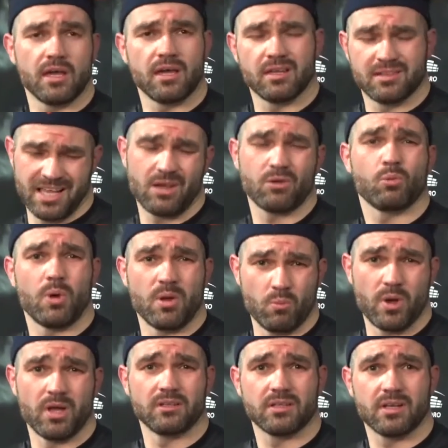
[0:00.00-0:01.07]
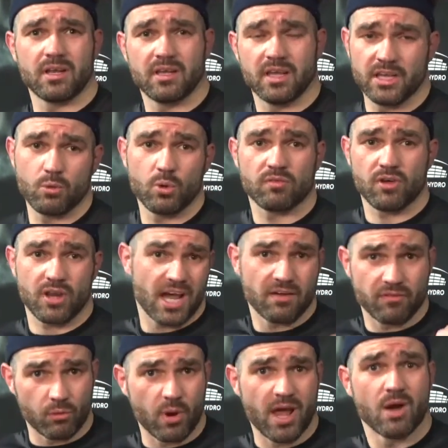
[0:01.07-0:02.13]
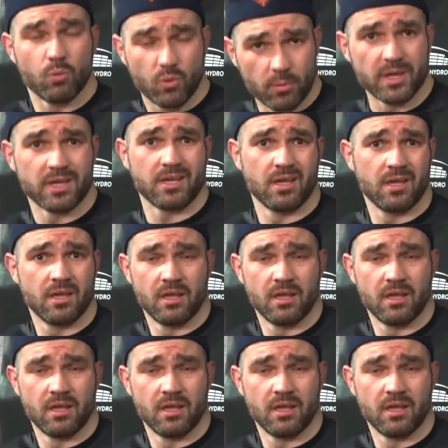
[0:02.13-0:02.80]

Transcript: that went well, didn't it? And he wouldn't have got out of a round with me.